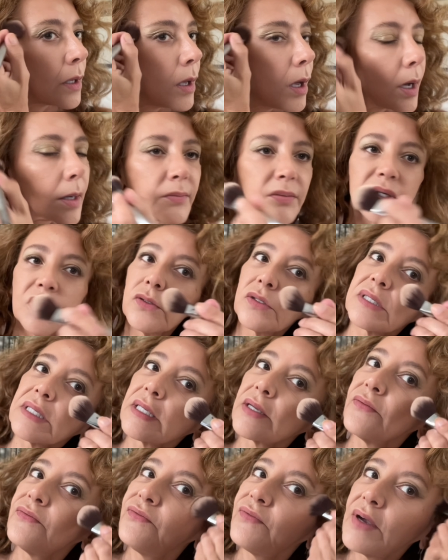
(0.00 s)
I'm using a
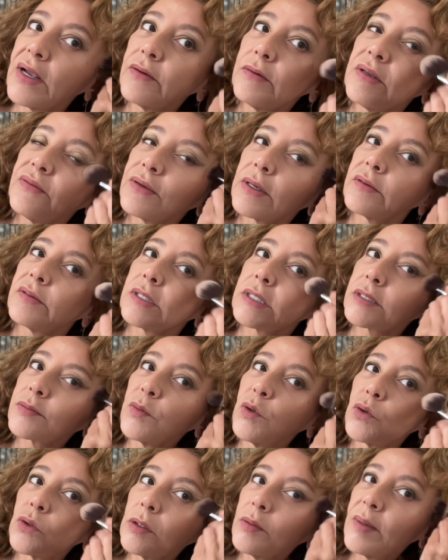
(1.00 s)
very, very
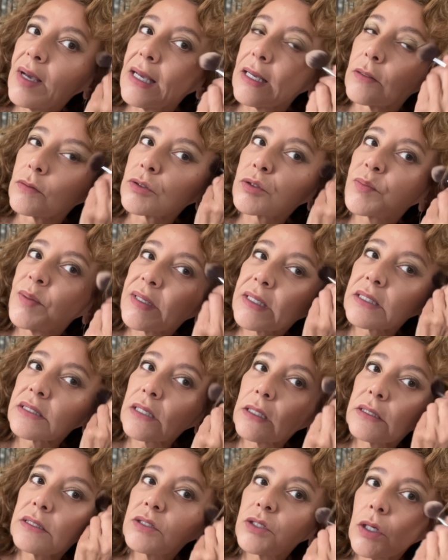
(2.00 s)
small amount because I
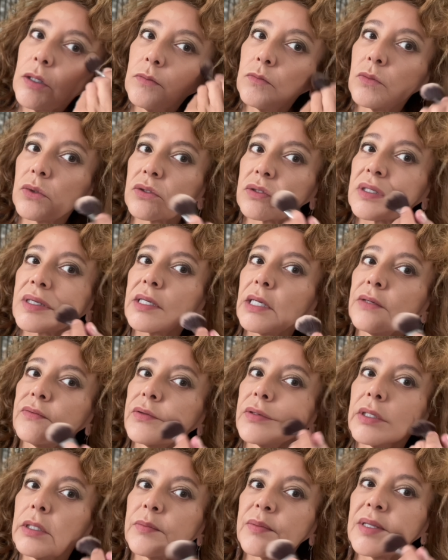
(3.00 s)
don't want to cover
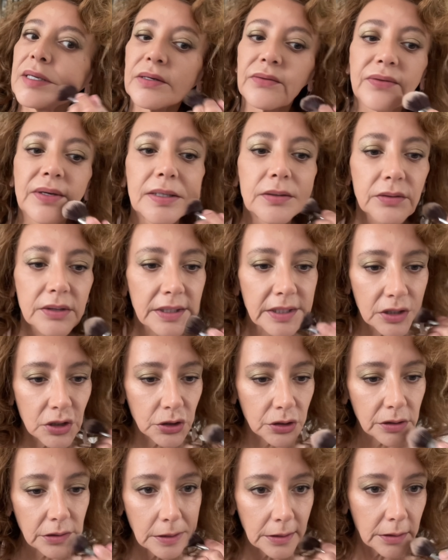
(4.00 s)
up that
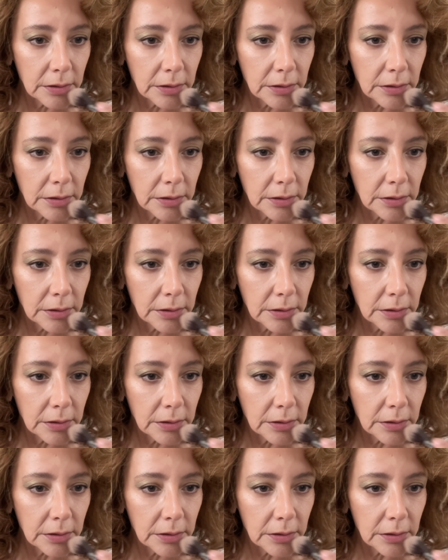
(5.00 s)
foundation.